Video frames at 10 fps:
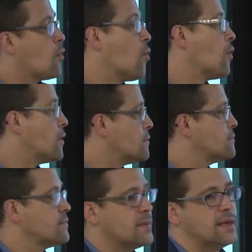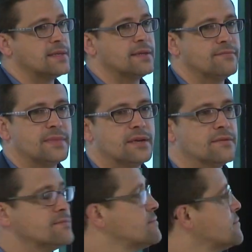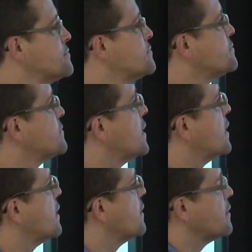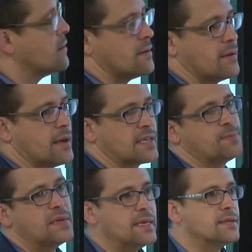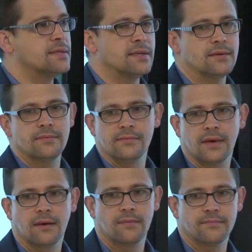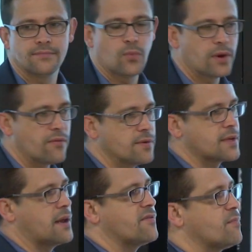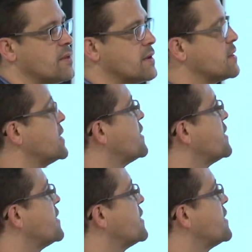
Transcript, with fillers: or is it, you know, uh, expediency? Um, whatever is kind of politically